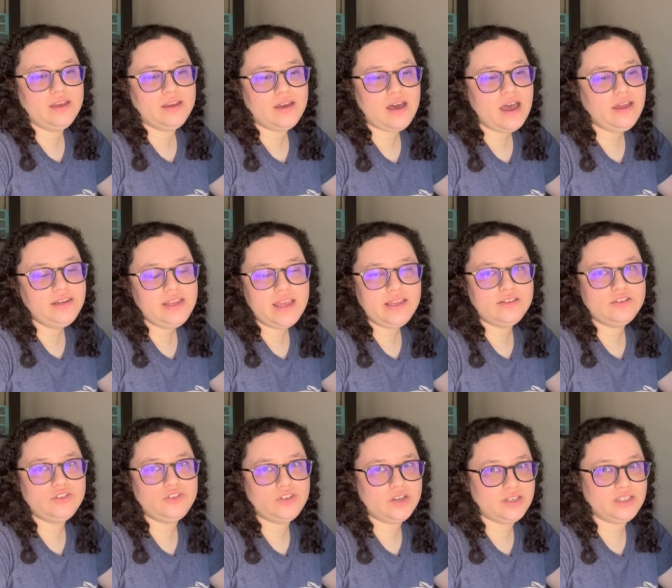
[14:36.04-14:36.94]
Kanye
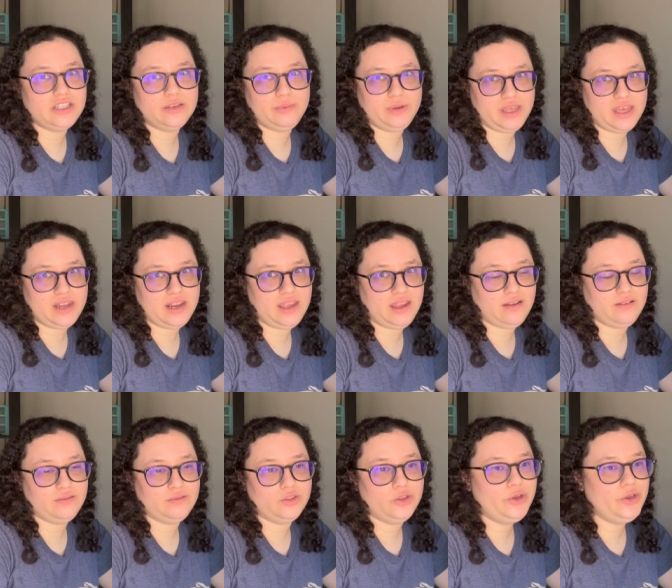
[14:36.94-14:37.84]
is just the beginning.
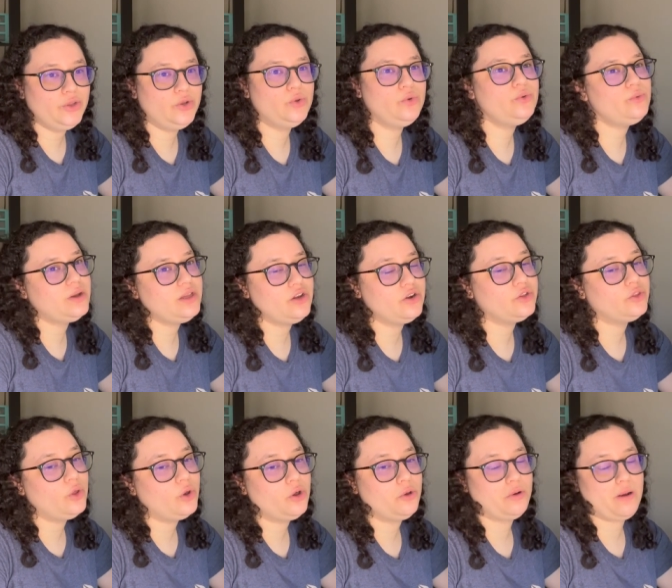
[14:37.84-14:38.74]
Look at who what your
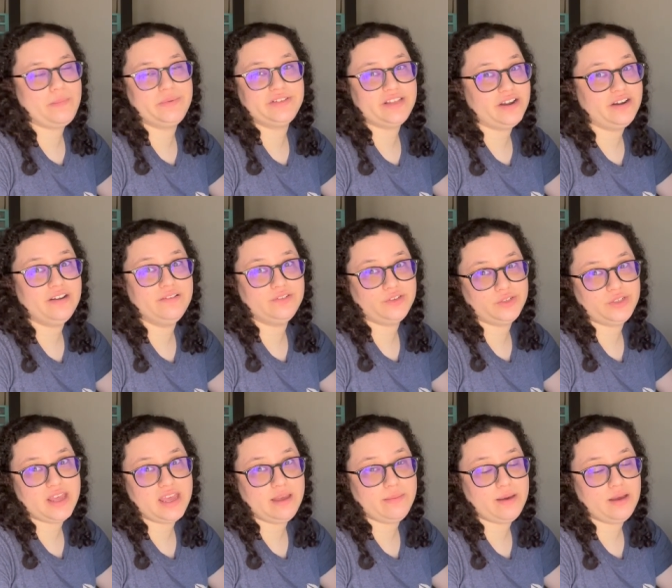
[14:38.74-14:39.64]
local representatives are
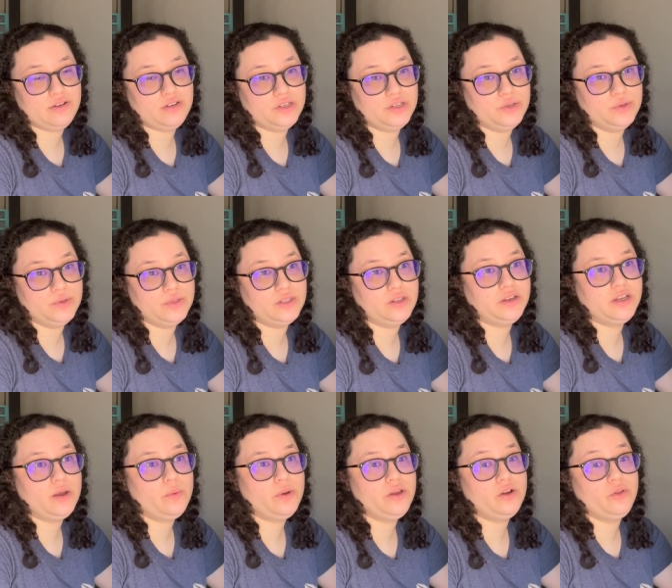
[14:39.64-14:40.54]
saying about Jews. Look
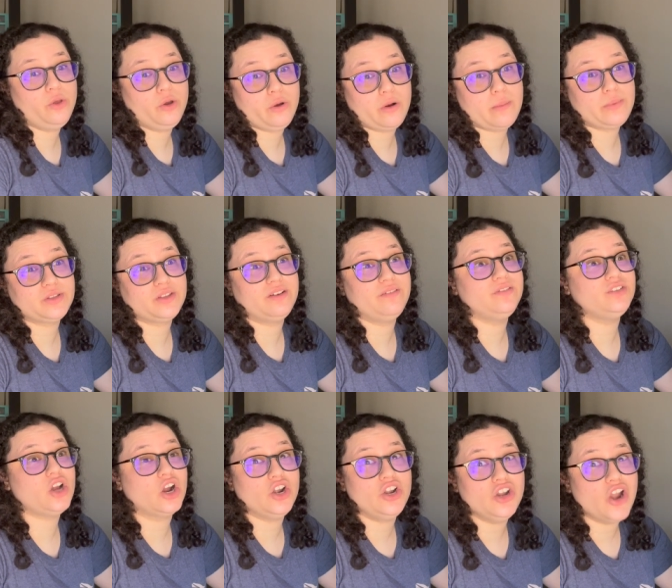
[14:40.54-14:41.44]
at what your local representatives
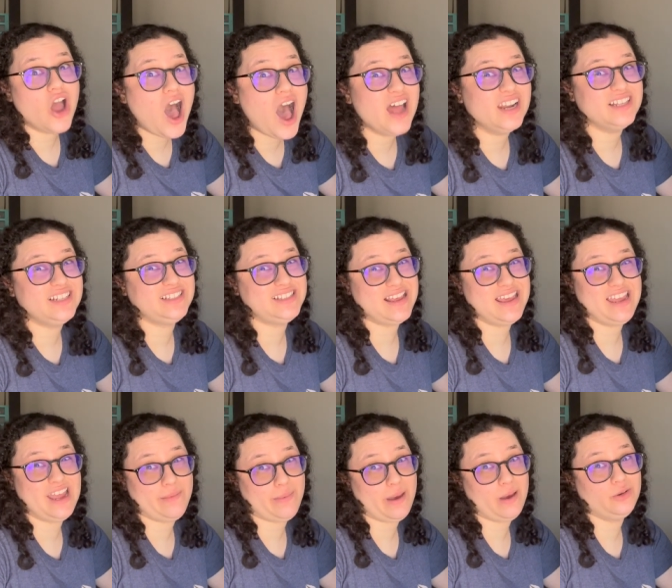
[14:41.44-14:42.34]
are not saying
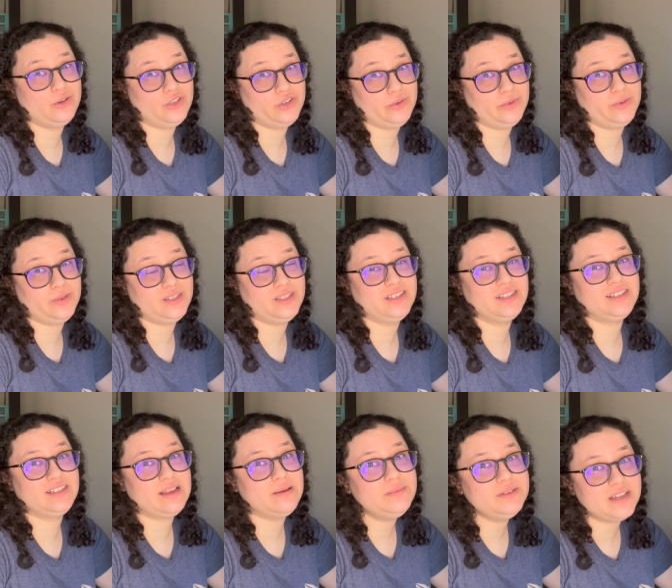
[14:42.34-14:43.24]
about Jews.
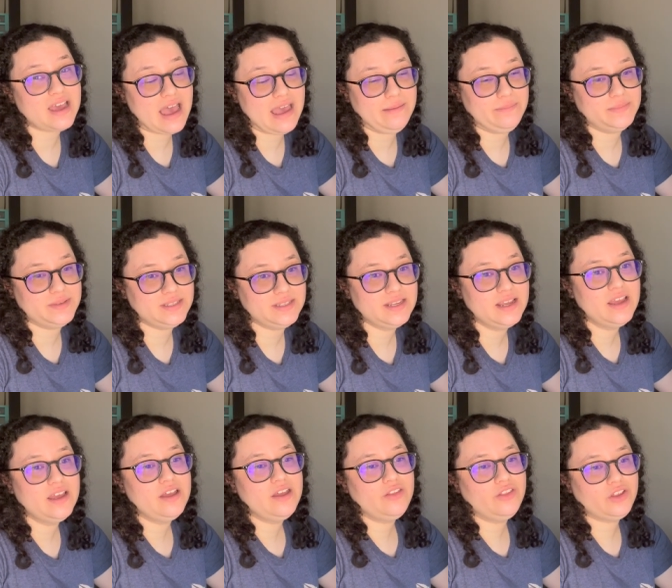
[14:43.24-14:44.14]
Sometimes
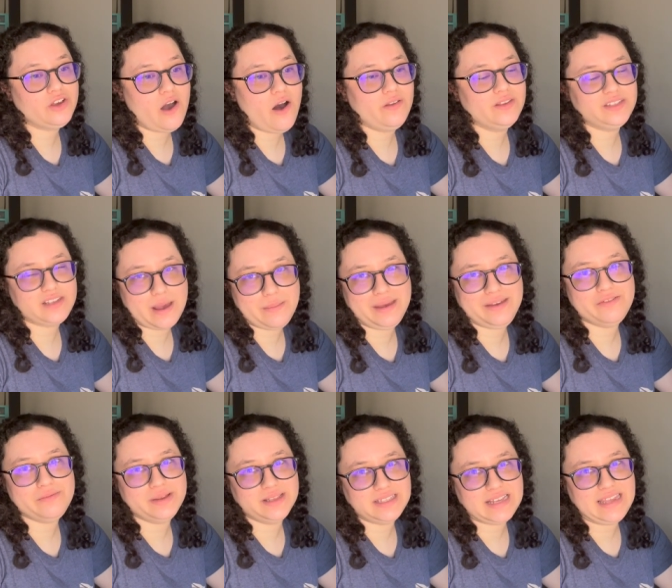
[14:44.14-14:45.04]
the call is coming
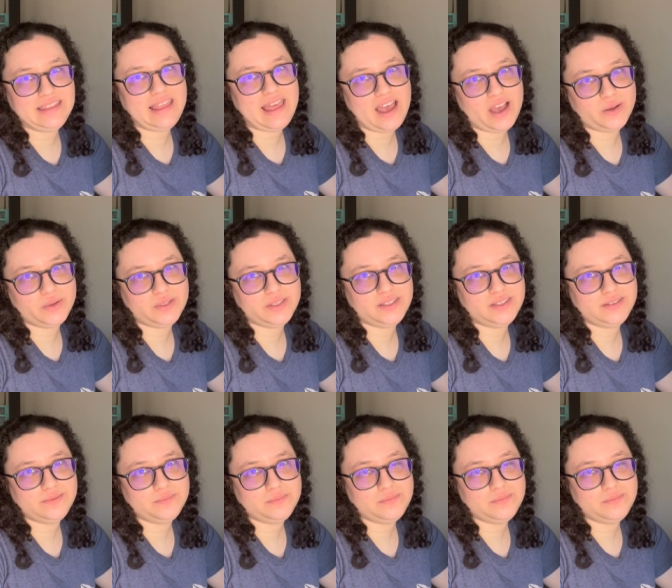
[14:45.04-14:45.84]
from inside the house.